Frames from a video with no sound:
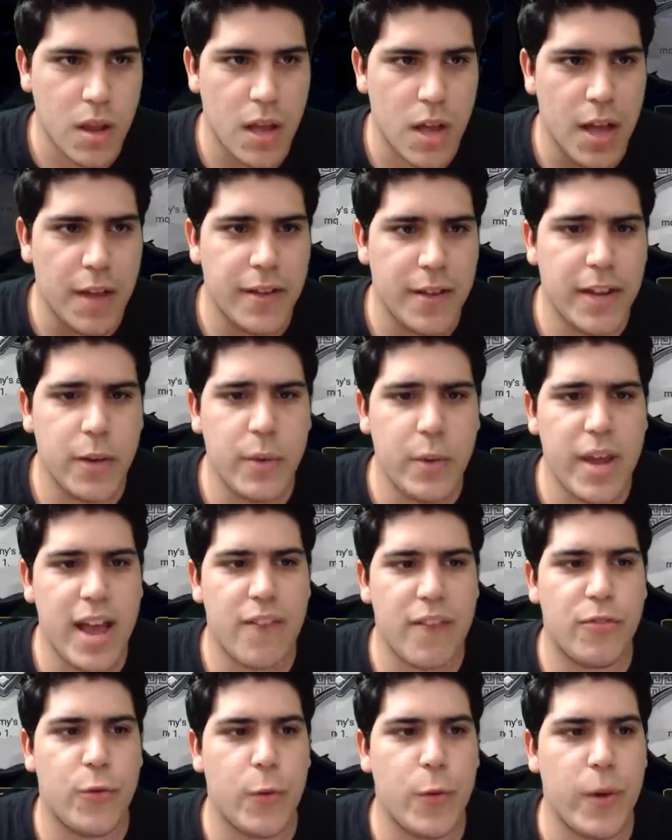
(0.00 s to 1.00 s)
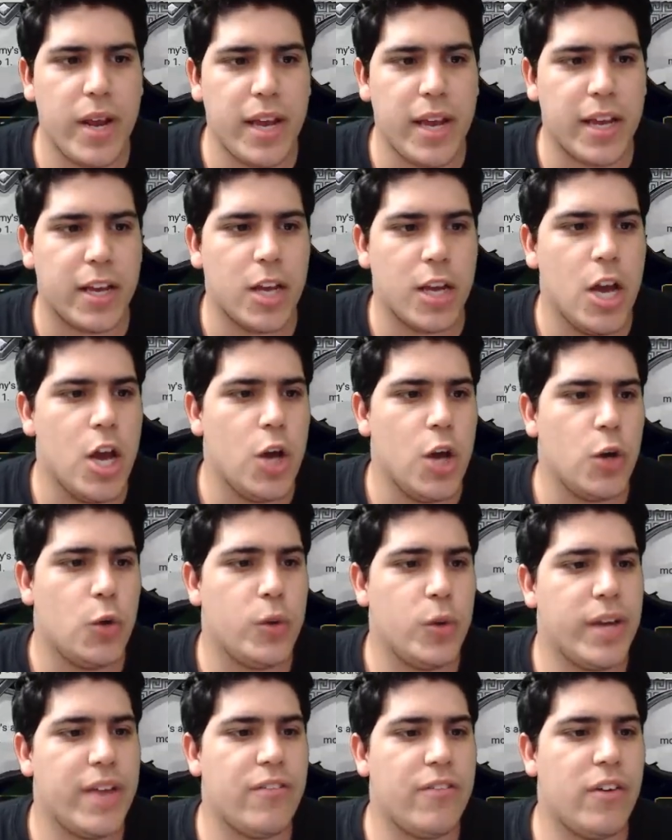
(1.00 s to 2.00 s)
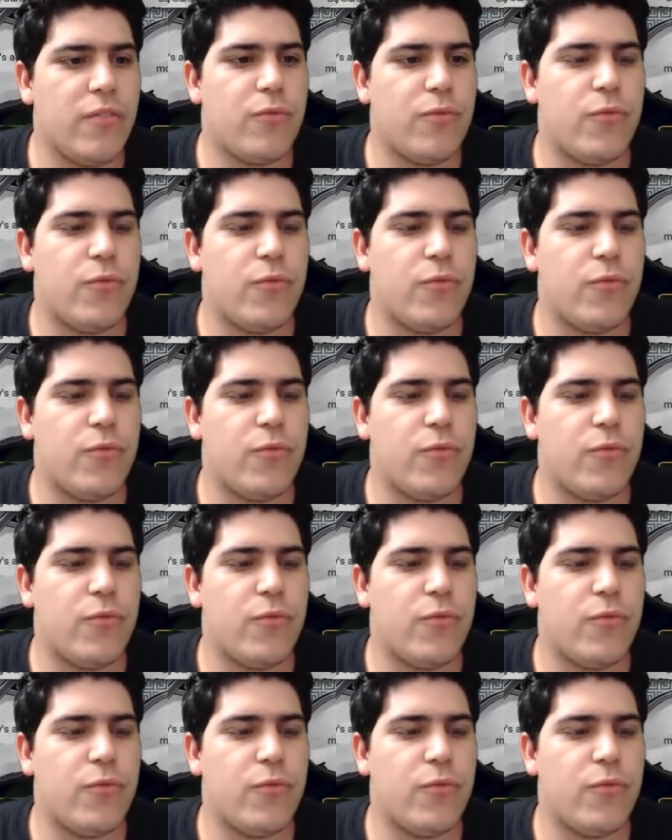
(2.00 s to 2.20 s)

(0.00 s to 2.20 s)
Then we have Greek, who give a